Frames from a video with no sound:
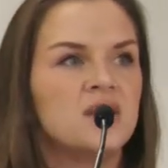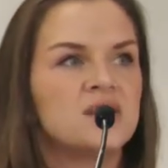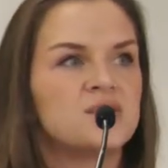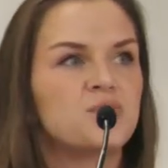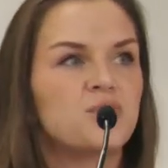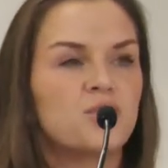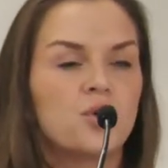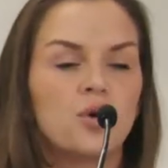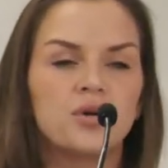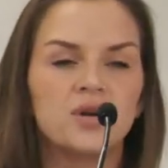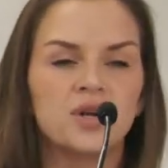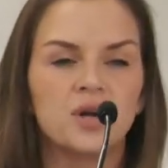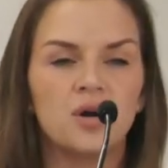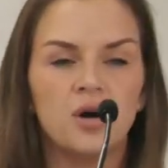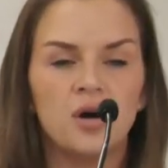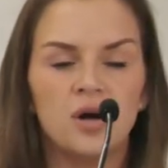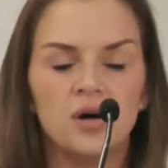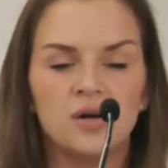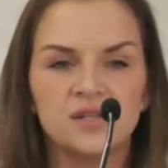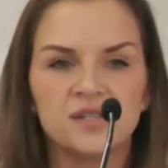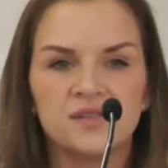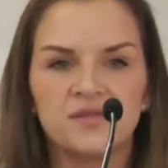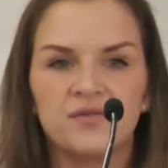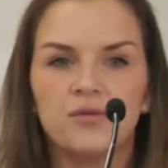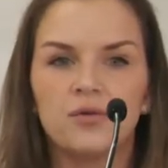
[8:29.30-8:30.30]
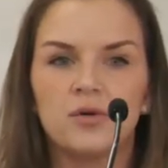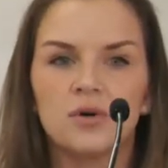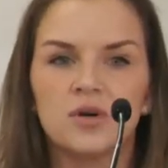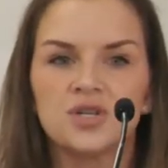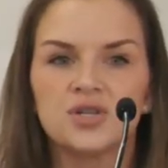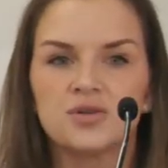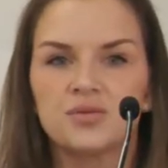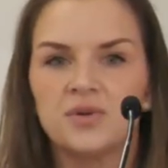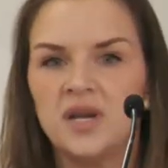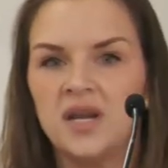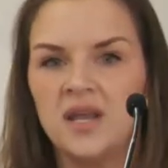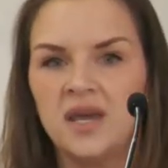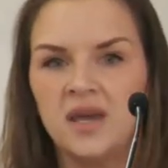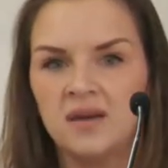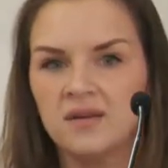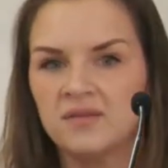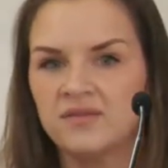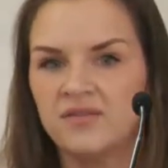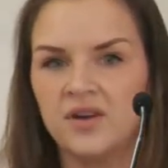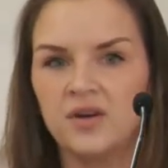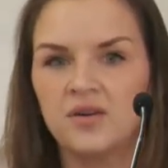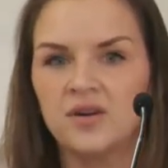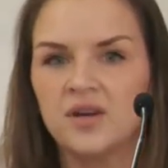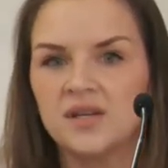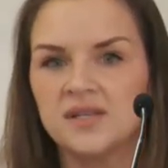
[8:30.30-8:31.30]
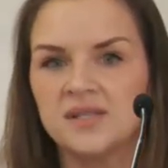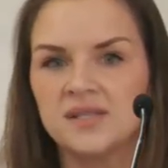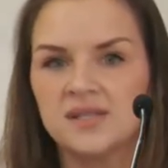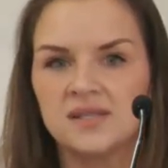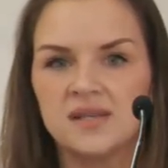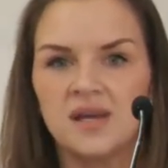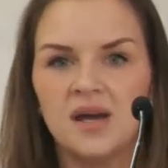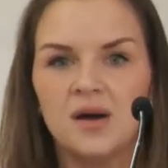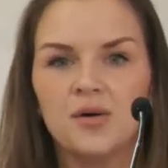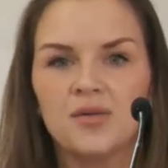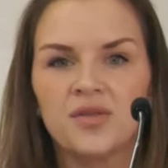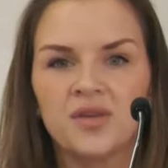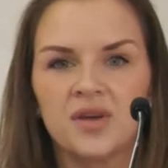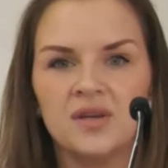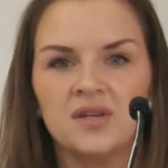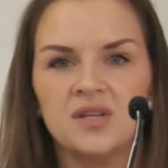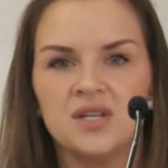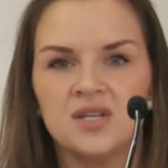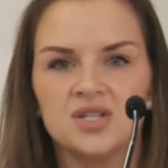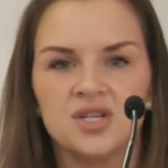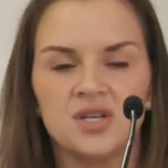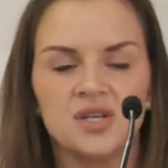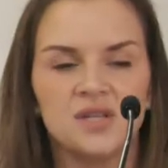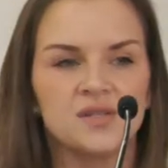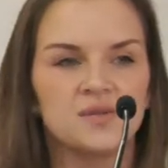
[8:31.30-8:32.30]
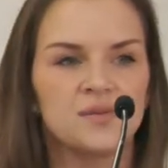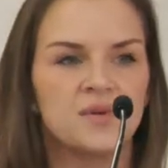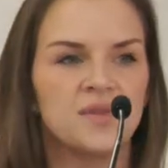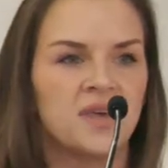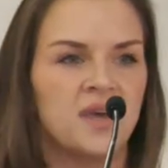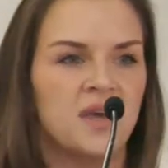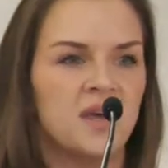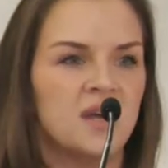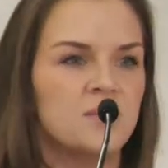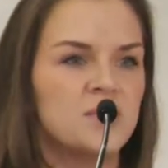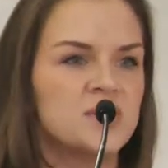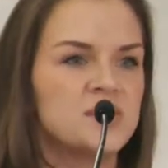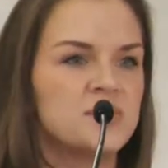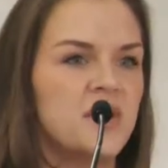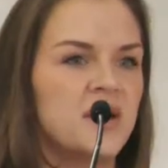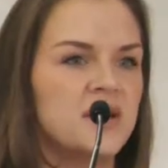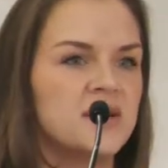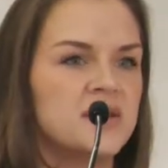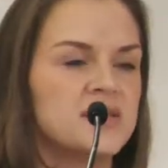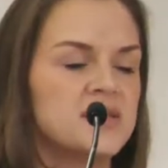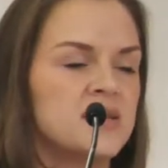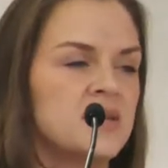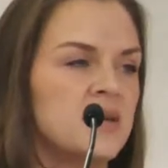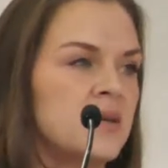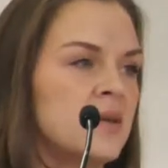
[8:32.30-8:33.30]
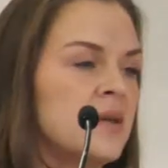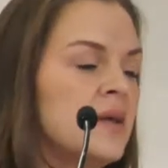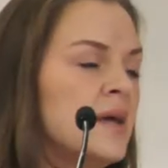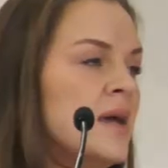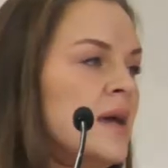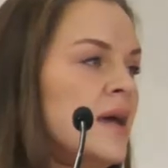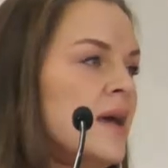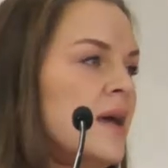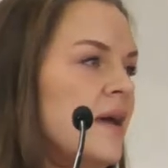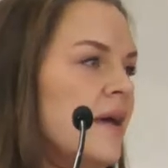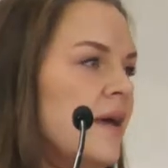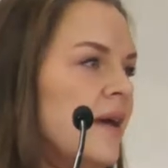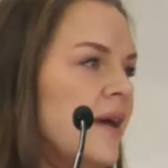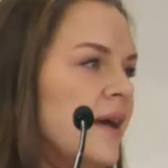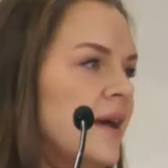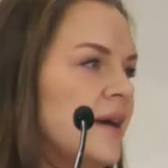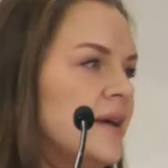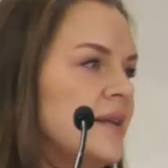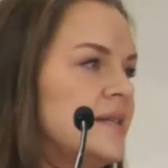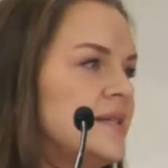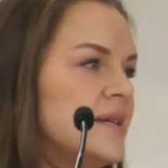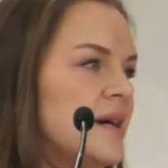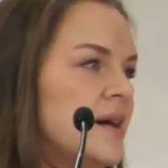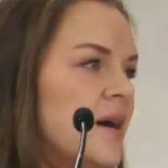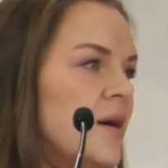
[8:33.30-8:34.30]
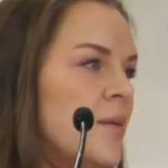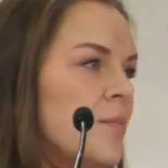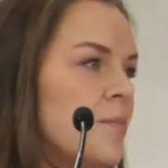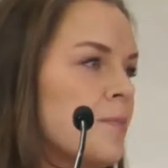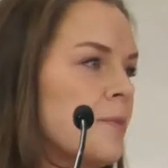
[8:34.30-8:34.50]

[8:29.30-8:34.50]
his protocols for treating various health conditions with cannabis medicine, and